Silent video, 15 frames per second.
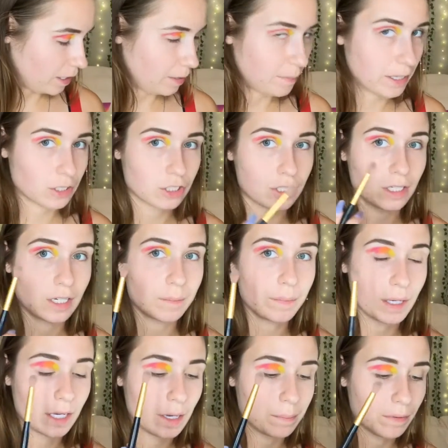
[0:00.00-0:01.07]
I'm actually gonna
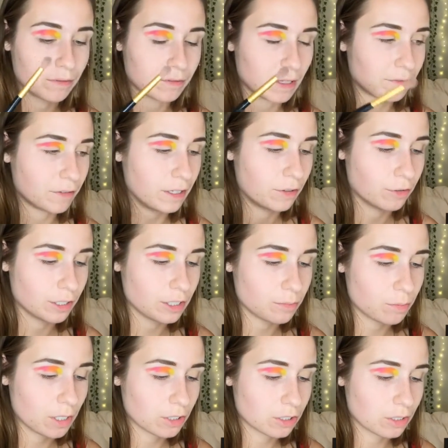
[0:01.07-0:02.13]
pick up a fluffy crease
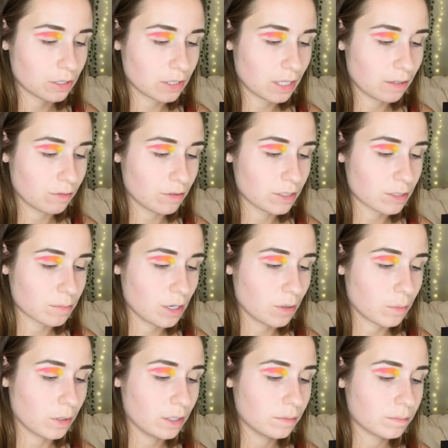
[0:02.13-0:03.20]
brush instead of the small
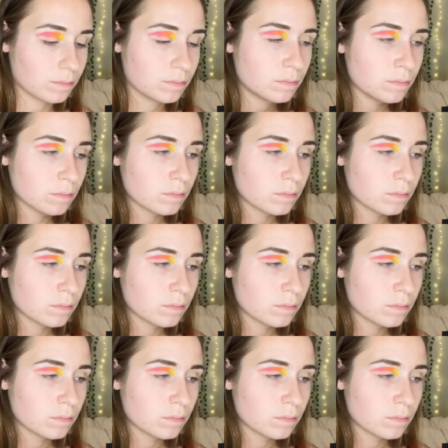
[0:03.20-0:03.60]
one